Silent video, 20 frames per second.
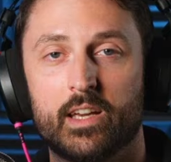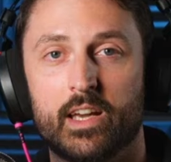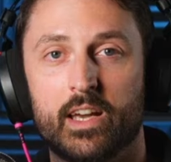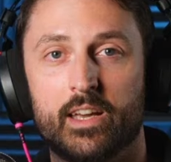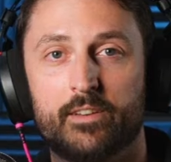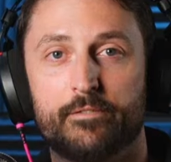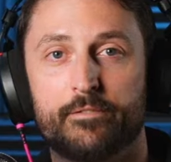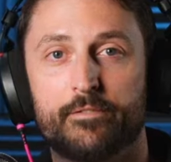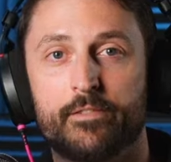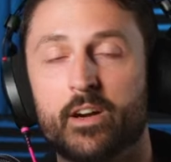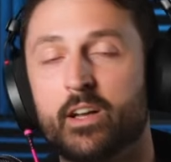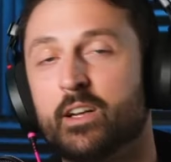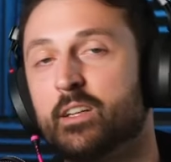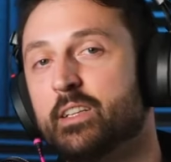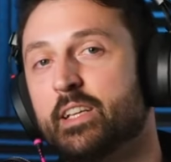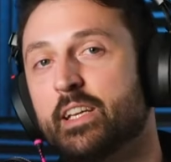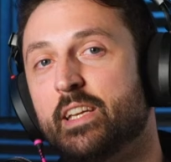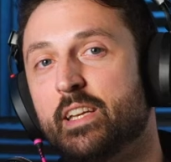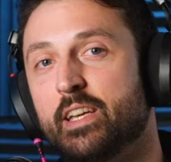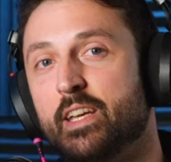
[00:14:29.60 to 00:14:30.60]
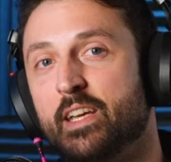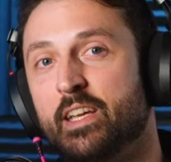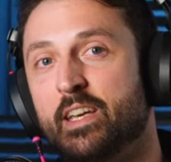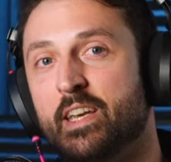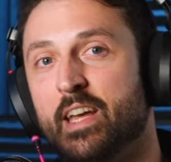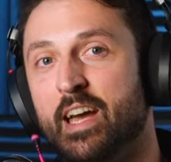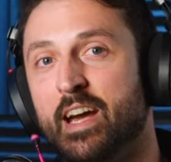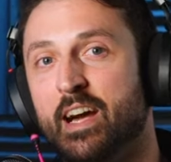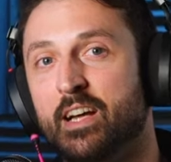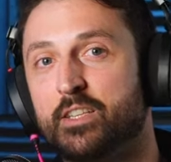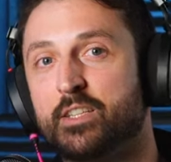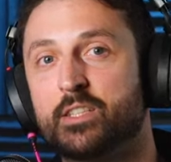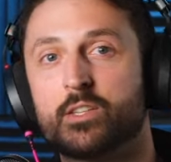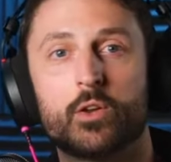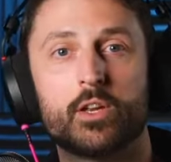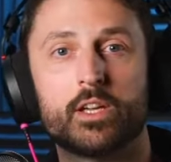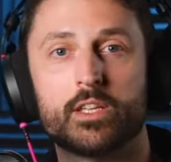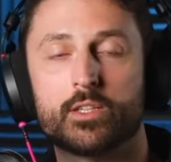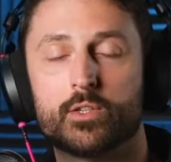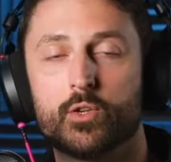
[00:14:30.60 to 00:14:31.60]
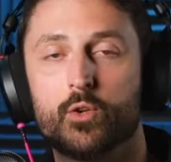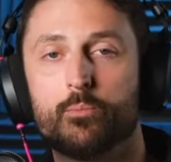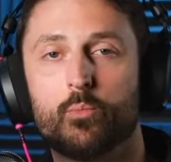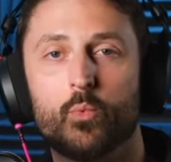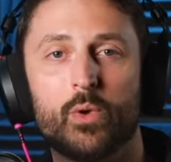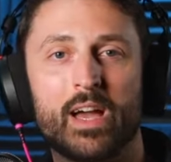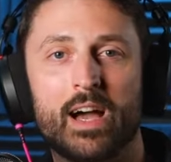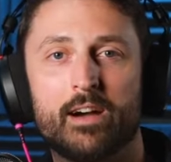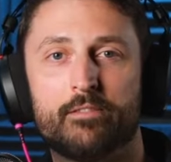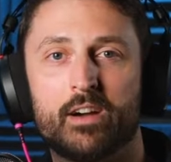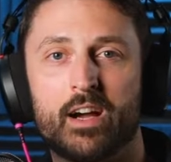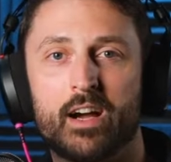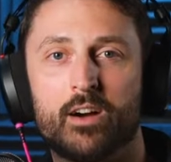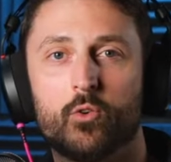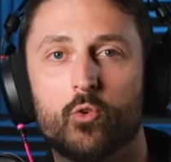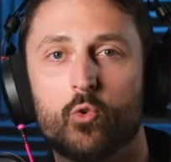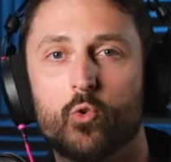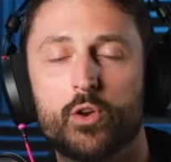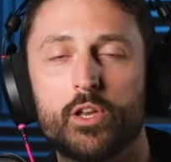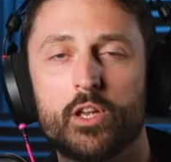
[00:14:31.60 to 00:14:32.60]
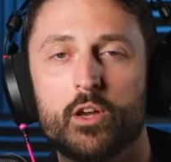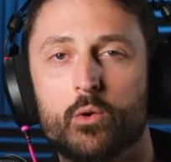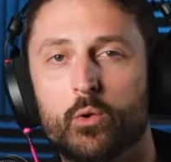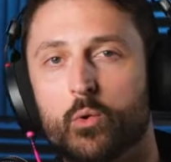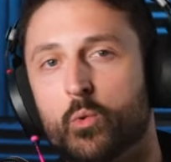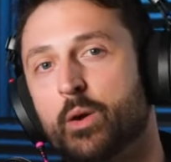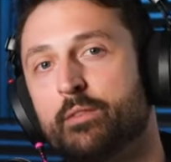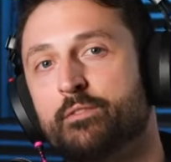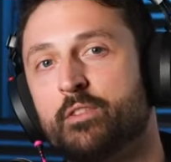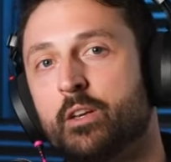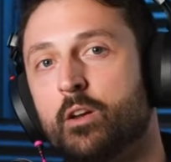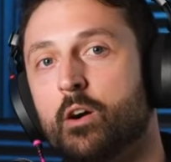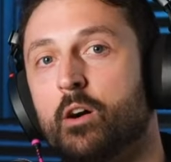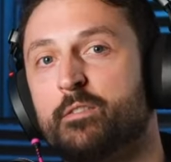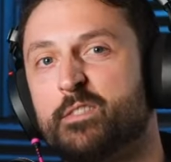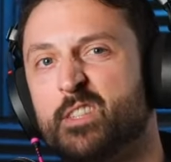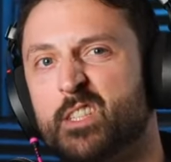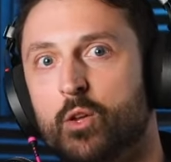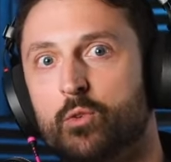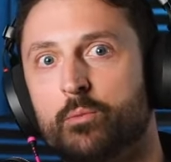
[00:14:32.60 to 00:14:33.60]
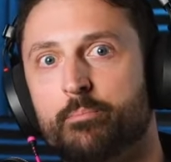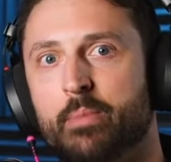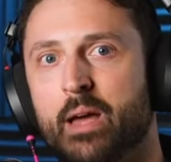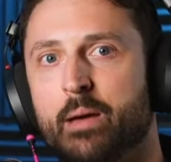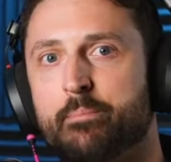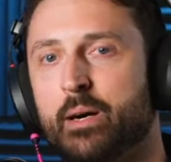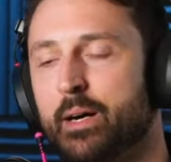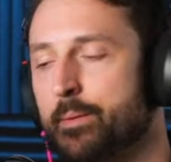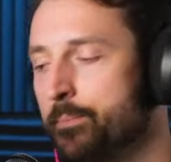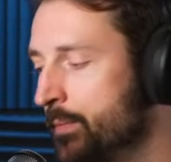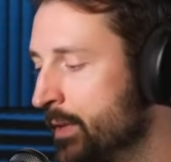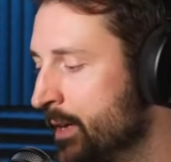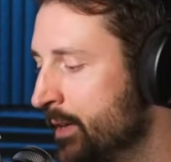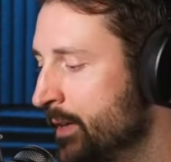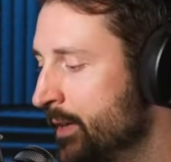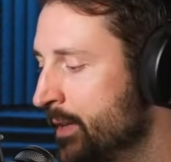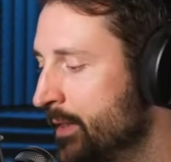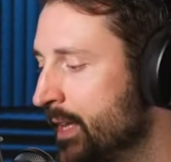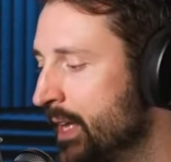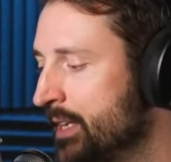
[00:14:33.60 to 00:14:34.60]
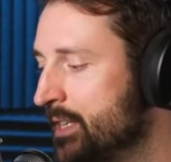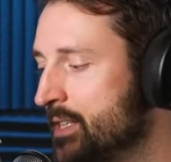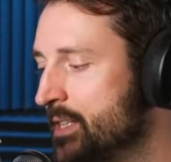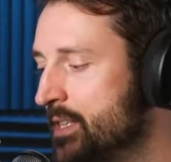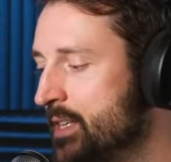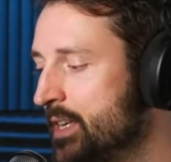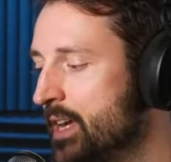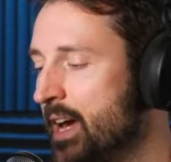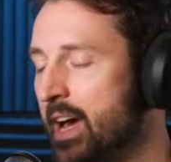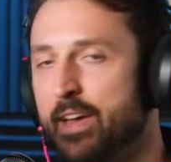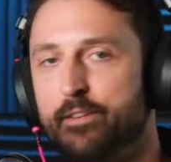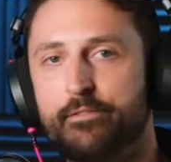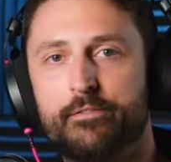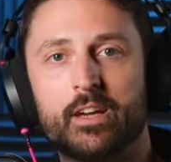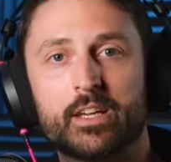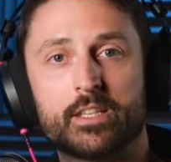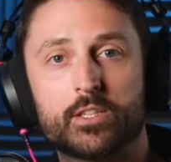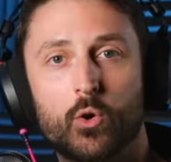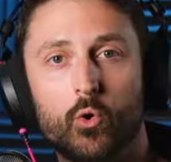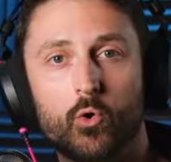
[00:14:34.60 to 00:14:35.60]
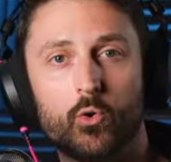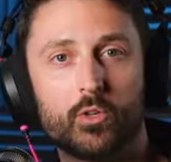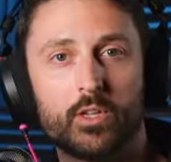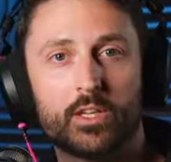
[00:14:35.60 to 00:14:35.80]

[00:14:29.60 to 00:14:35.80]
And finally, in our sonic soup, we have our audio equivalent of salt and pepper. That's the APHEX Aural